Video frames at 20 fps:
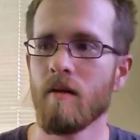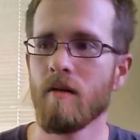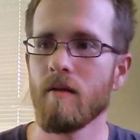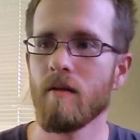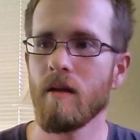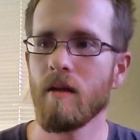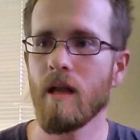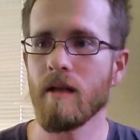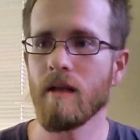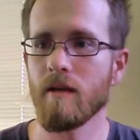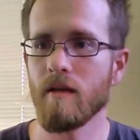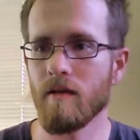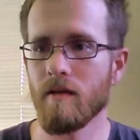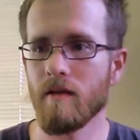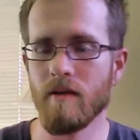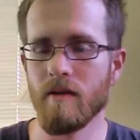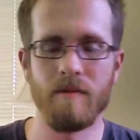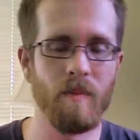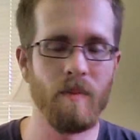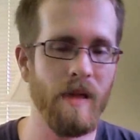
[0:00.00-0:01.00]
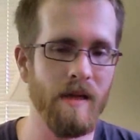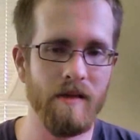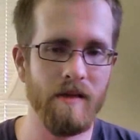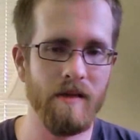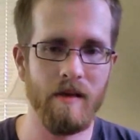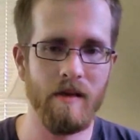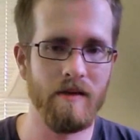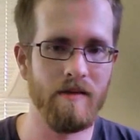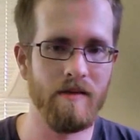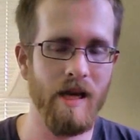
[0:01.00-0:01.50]
I, there's many
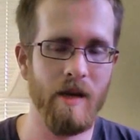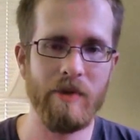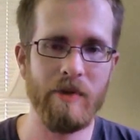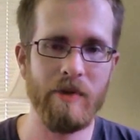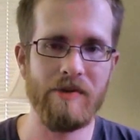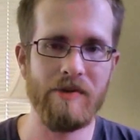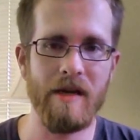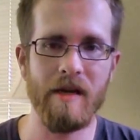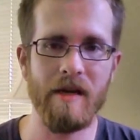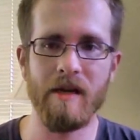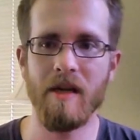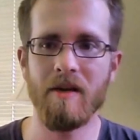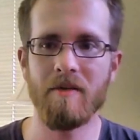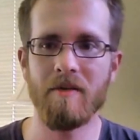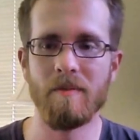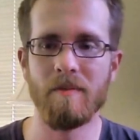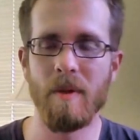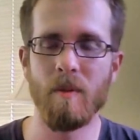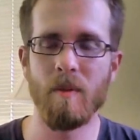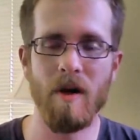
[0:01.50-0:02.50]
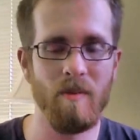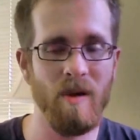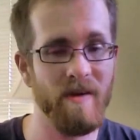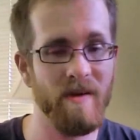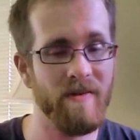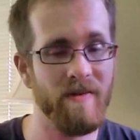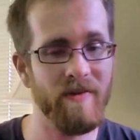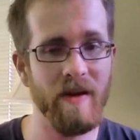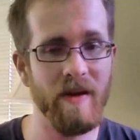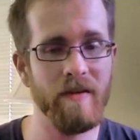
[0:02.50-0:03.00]
examples I could give, but one of my
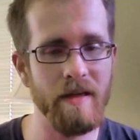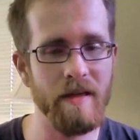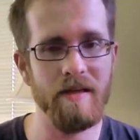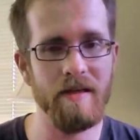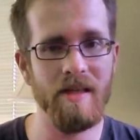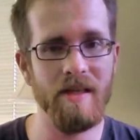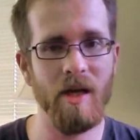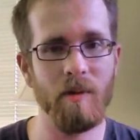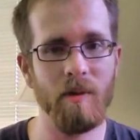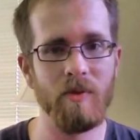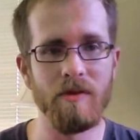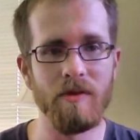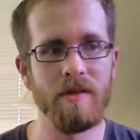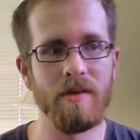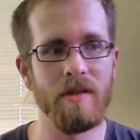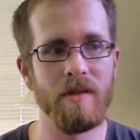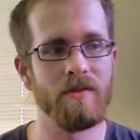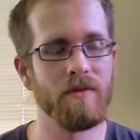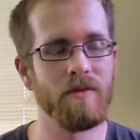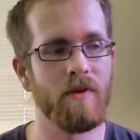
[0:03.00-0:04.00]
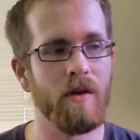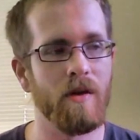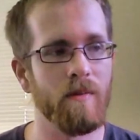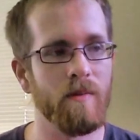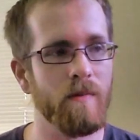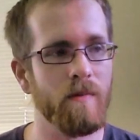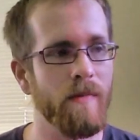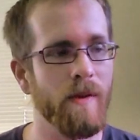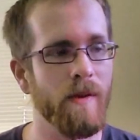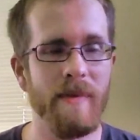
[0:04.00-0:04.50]
favorite examples is
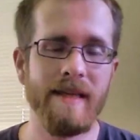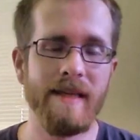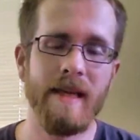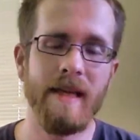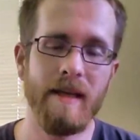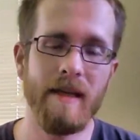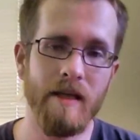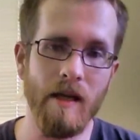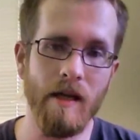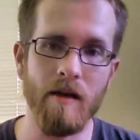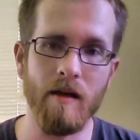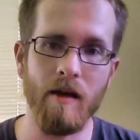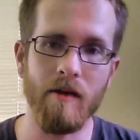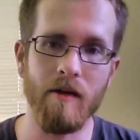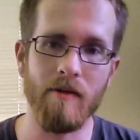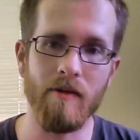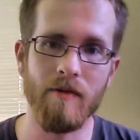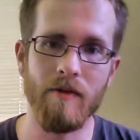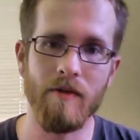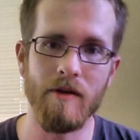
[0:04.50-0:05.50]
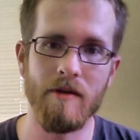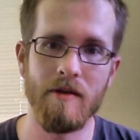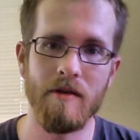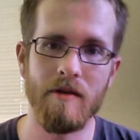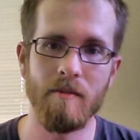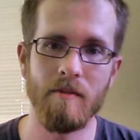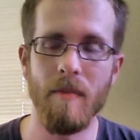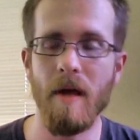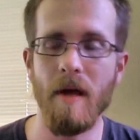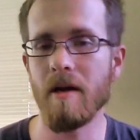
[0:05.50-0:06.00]
from the beginning of the
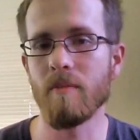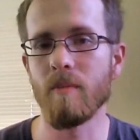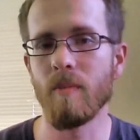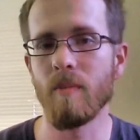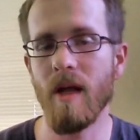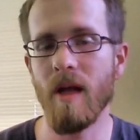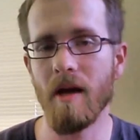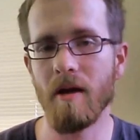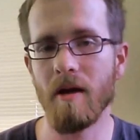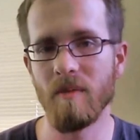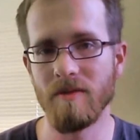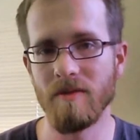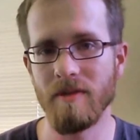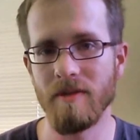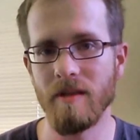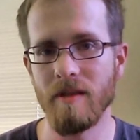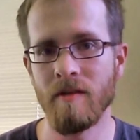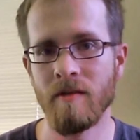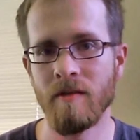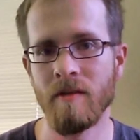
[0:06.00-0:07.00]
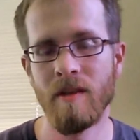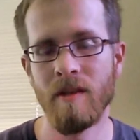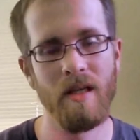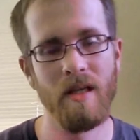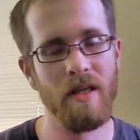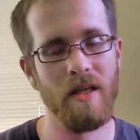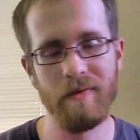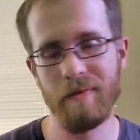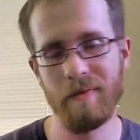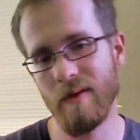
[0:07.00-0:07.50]
first Men in Black movie.
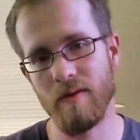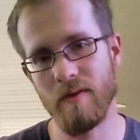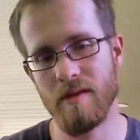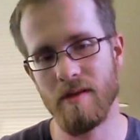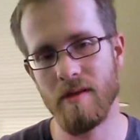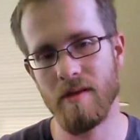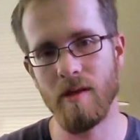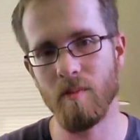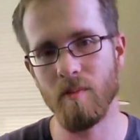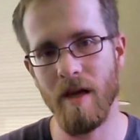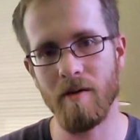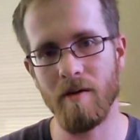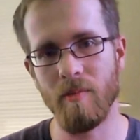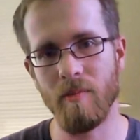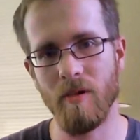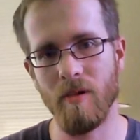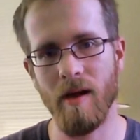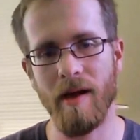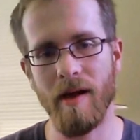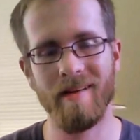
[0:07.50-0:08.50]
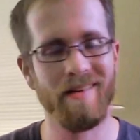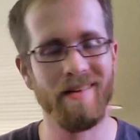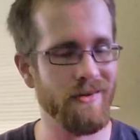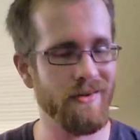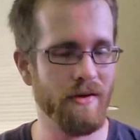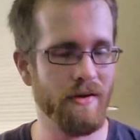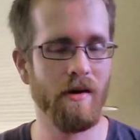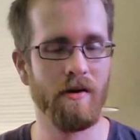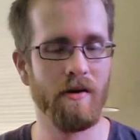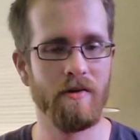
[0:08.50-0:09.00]
If you've never seen Men in Black, you
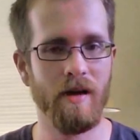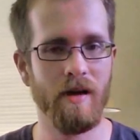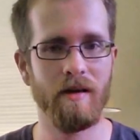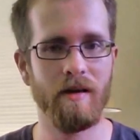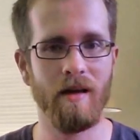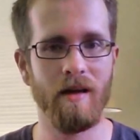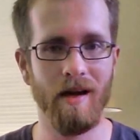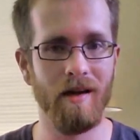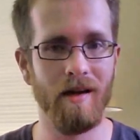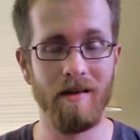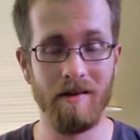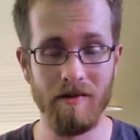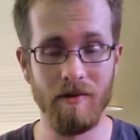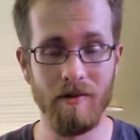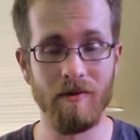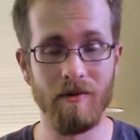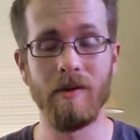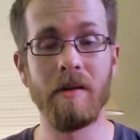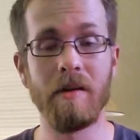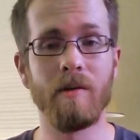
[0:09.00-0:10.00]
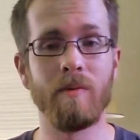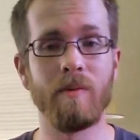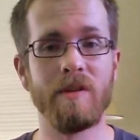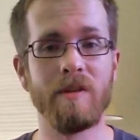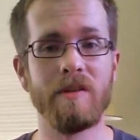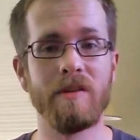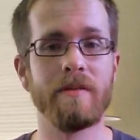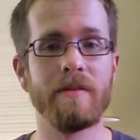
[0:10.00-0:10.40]
should go check that out. It's a really good movie.